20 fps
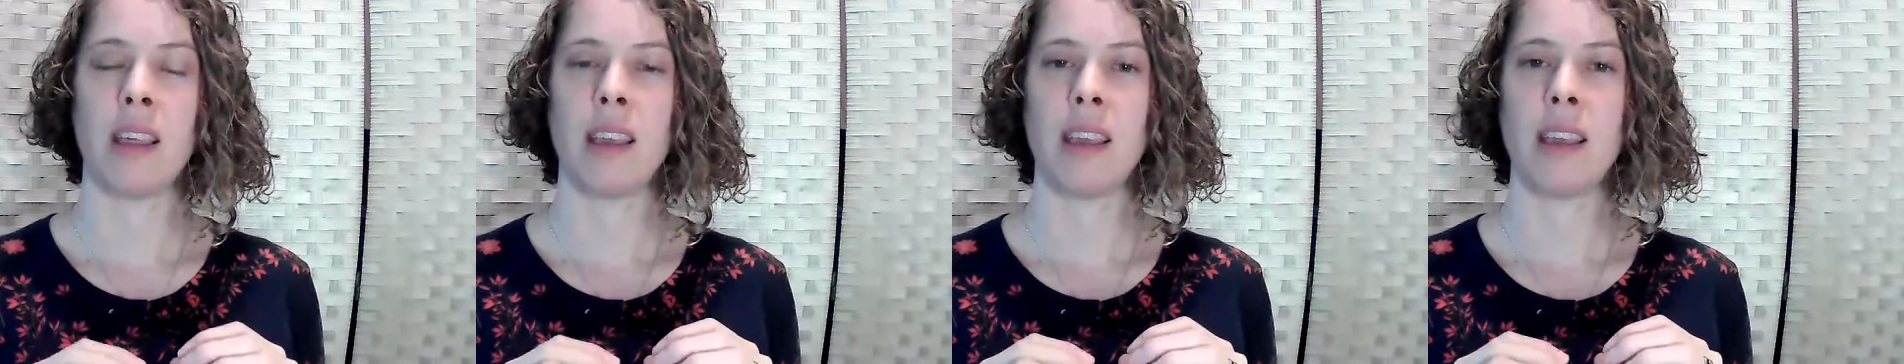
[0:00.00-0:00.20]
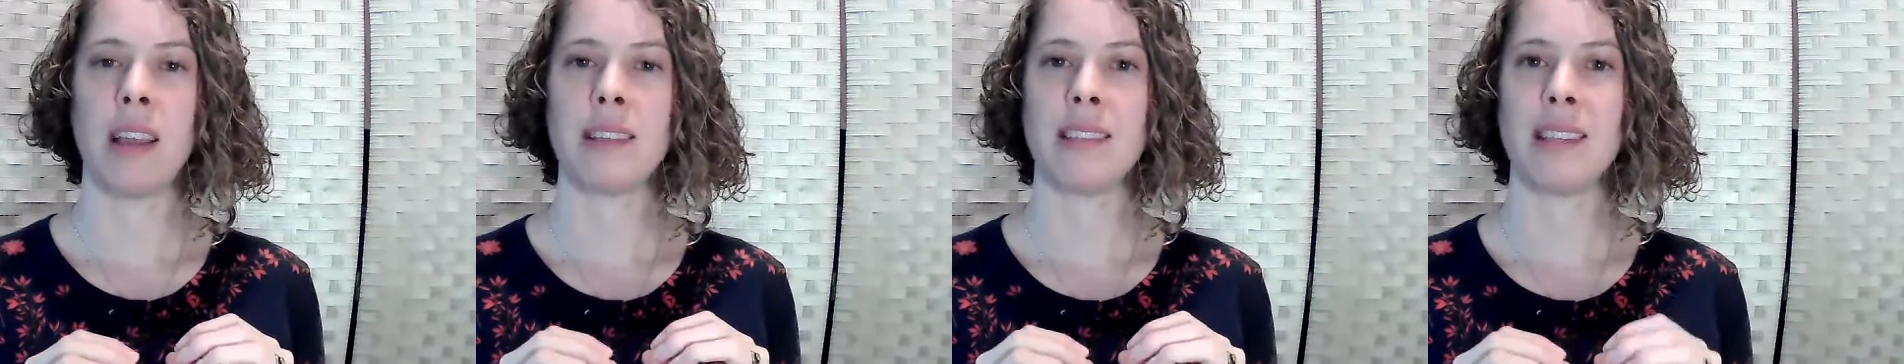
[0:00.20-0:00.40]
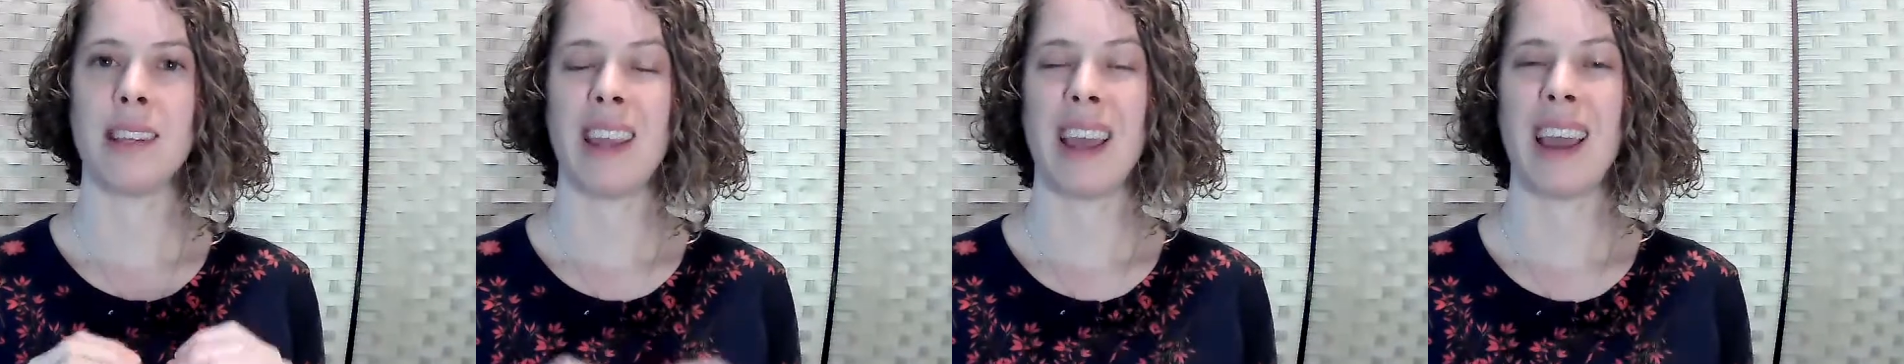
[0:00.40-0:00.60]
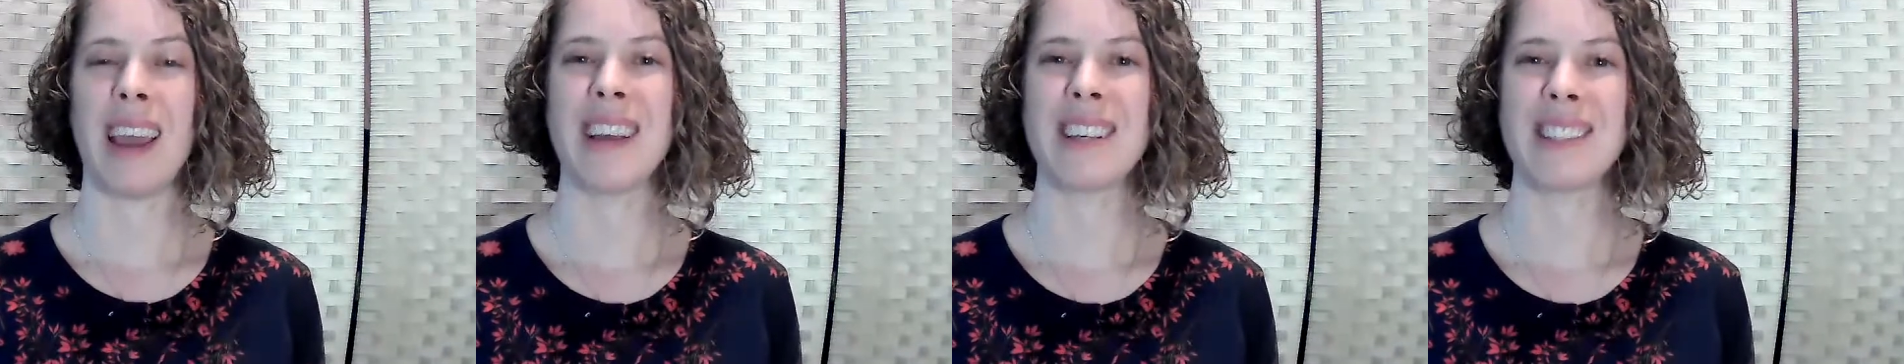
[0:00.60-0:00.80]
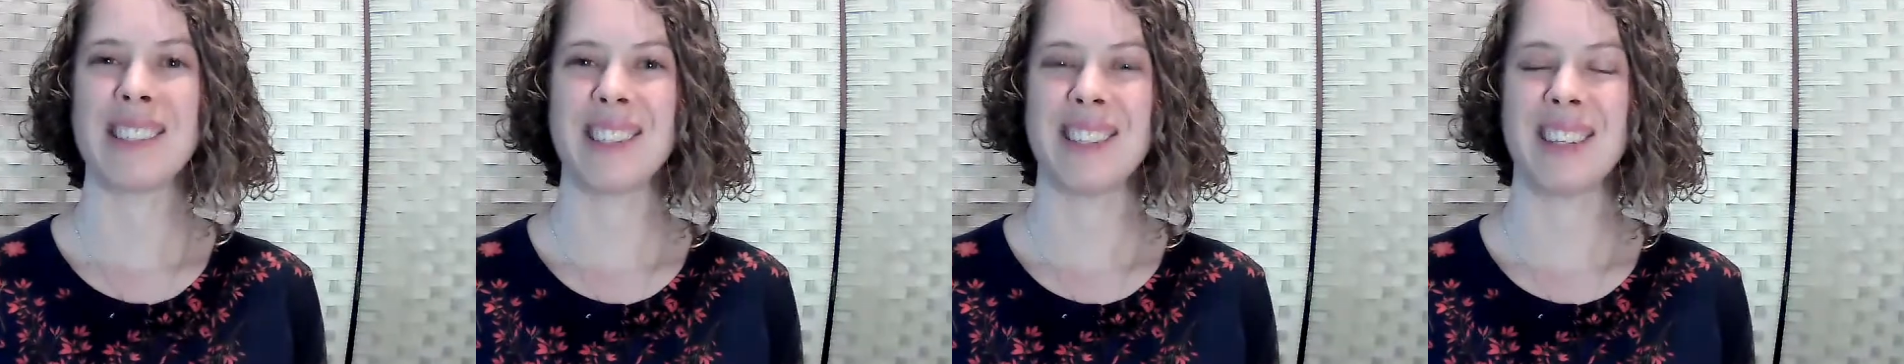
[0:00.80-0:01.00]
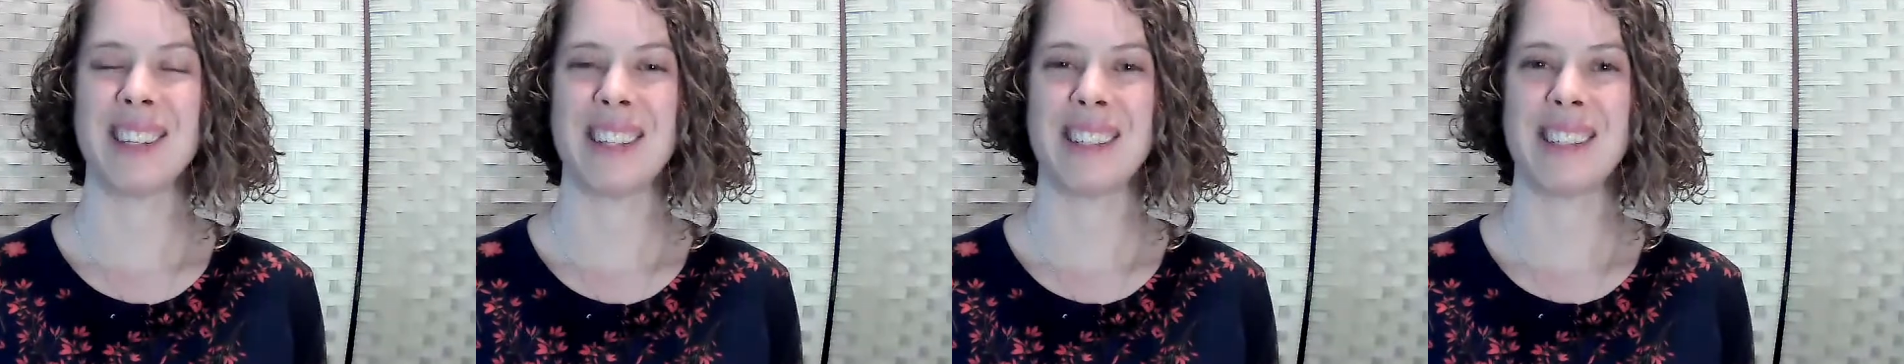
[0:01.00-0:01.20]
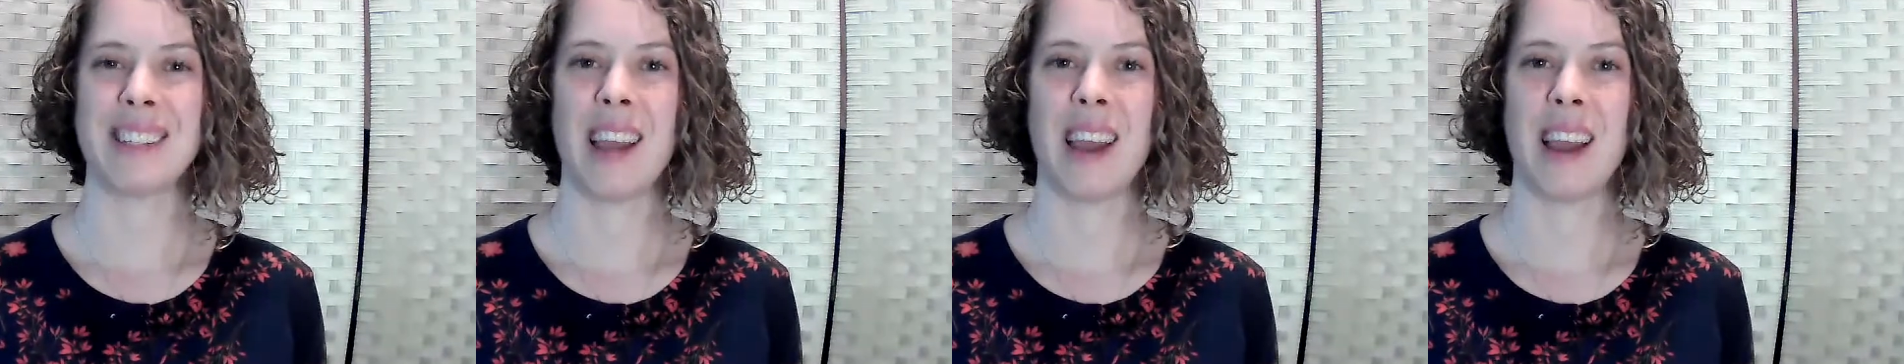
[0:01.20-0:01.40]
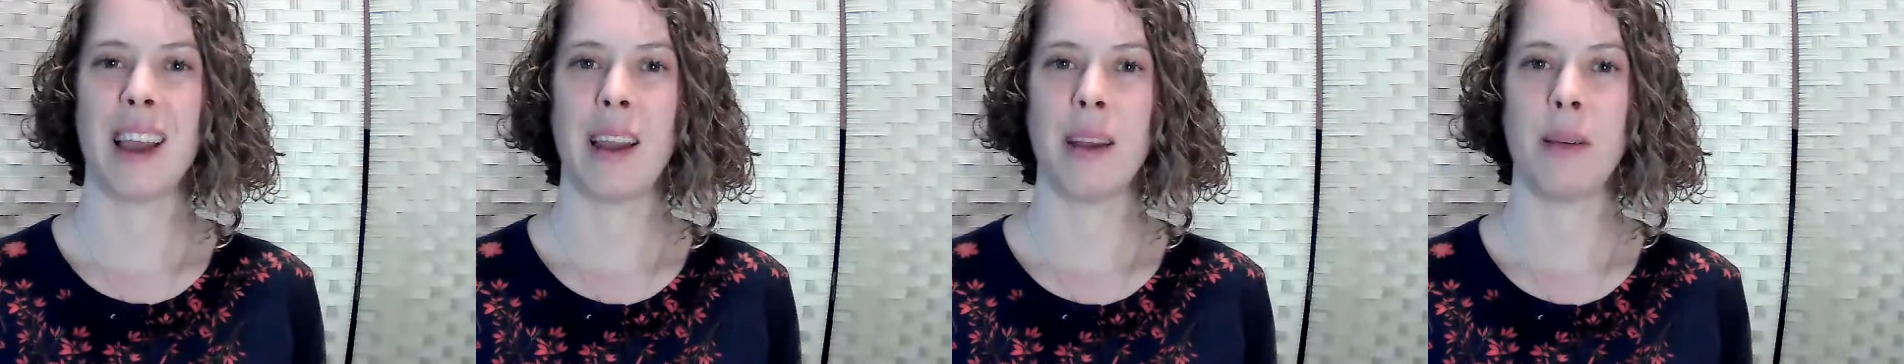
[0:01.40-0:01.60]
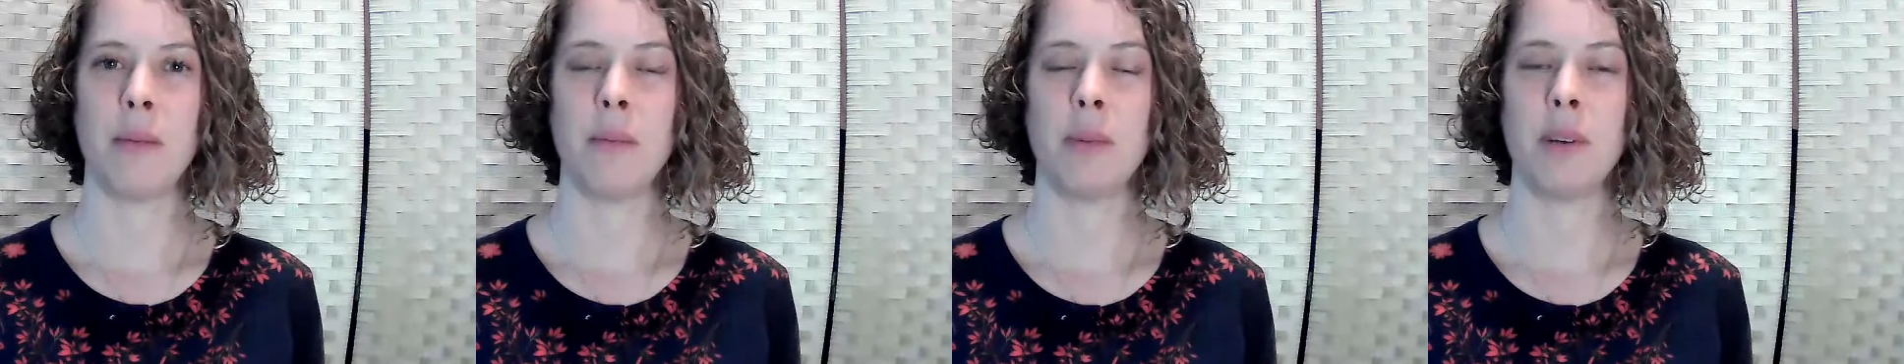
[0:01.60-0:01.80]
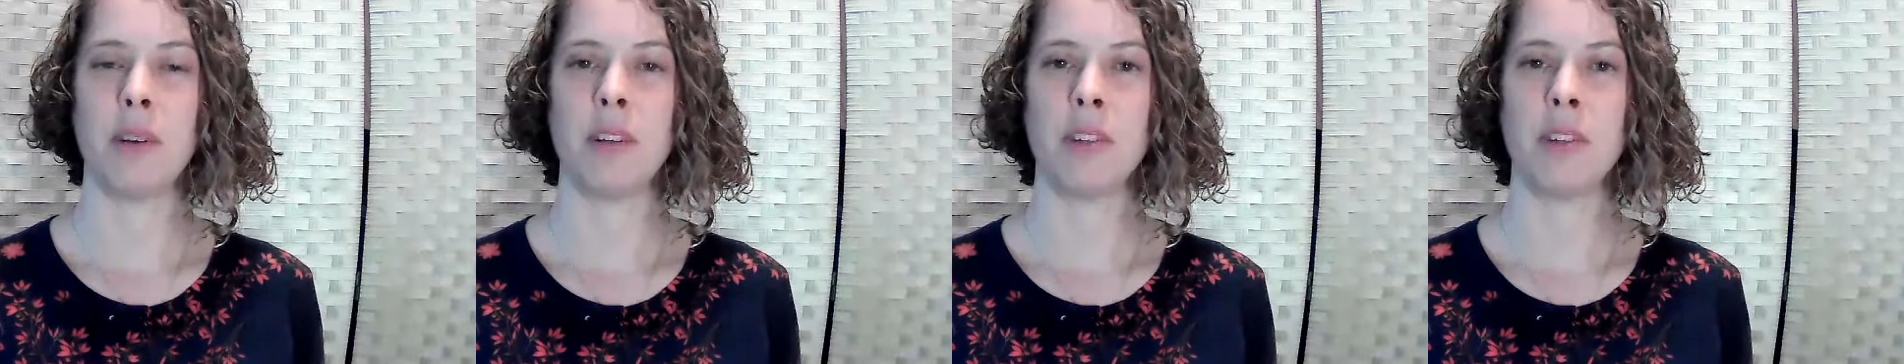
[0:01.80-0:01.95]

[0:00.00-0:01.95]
it's an excellent time